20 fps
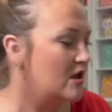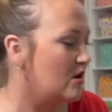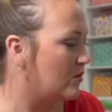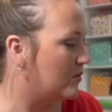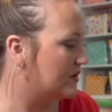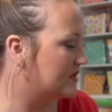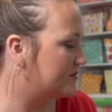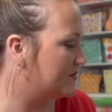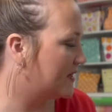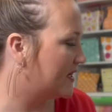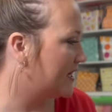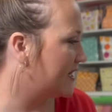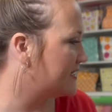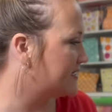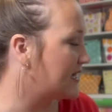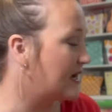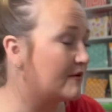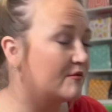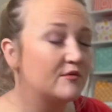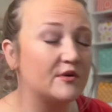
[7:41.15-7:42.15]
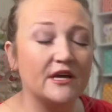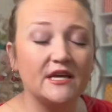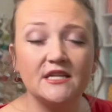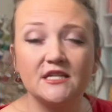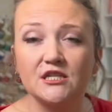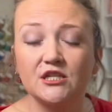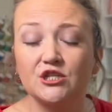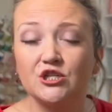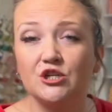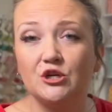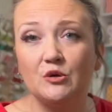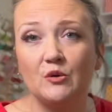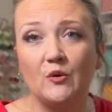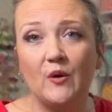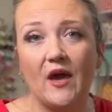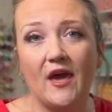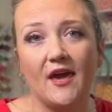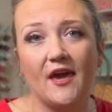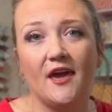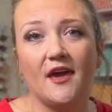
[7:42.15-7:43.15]
was because I went to
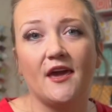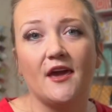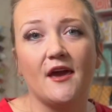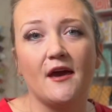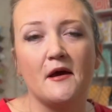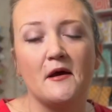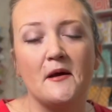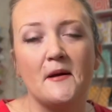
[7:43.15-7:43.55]
a